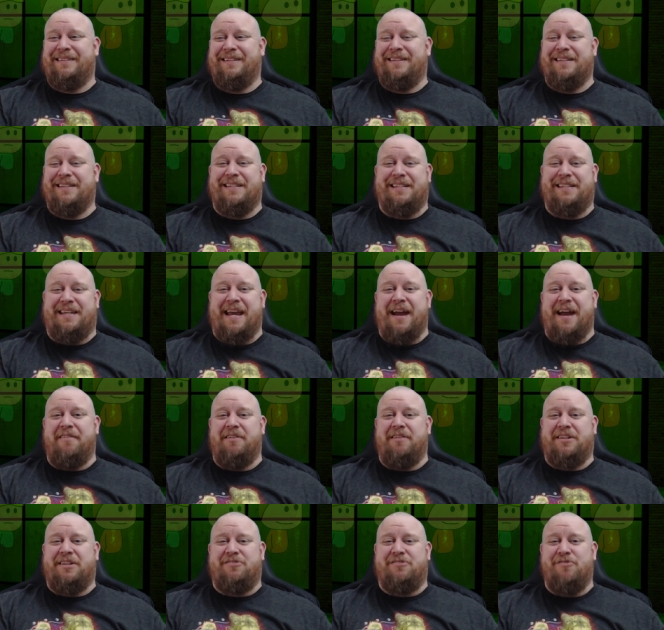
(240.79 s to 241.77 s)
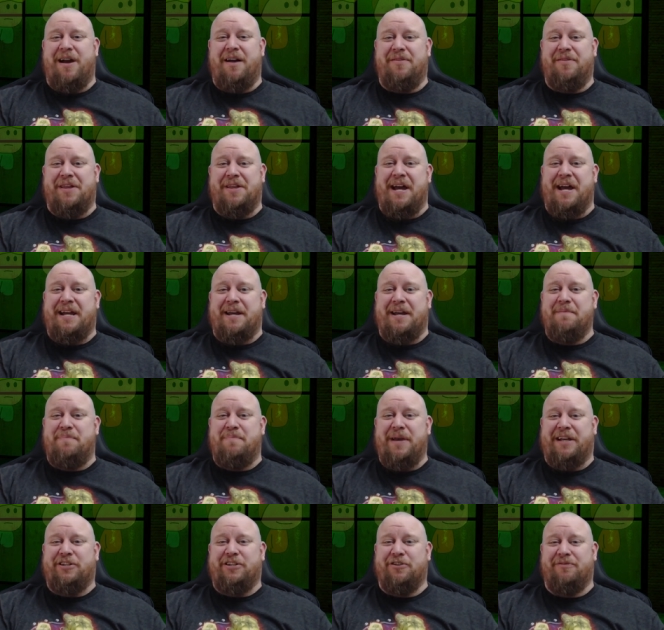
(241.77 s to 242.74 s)
The scariest growl that I can
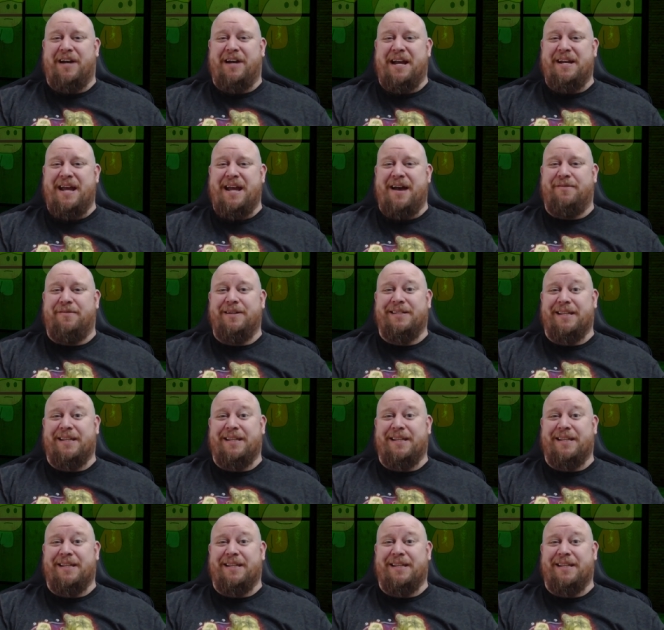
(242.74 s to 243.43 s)
picture right now is